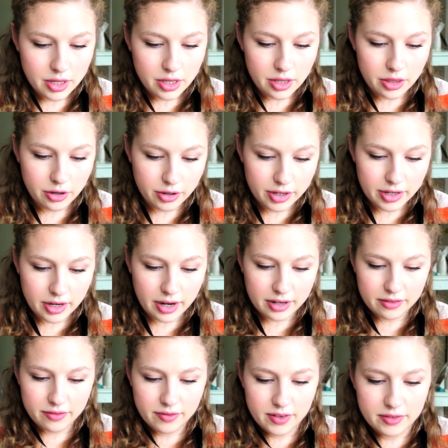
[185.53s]

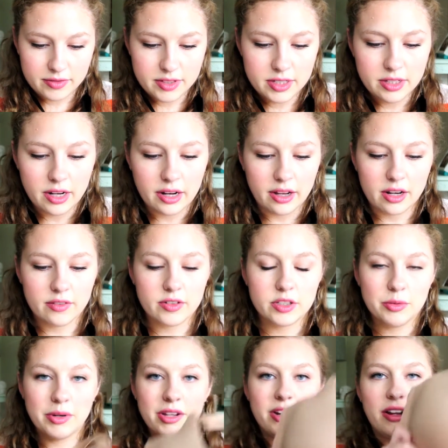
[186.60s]
$39.50 and I got it for
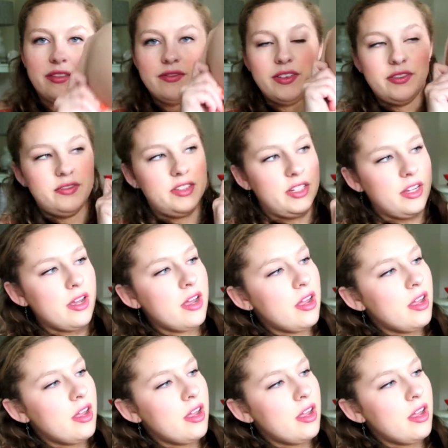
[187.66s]
$29.50.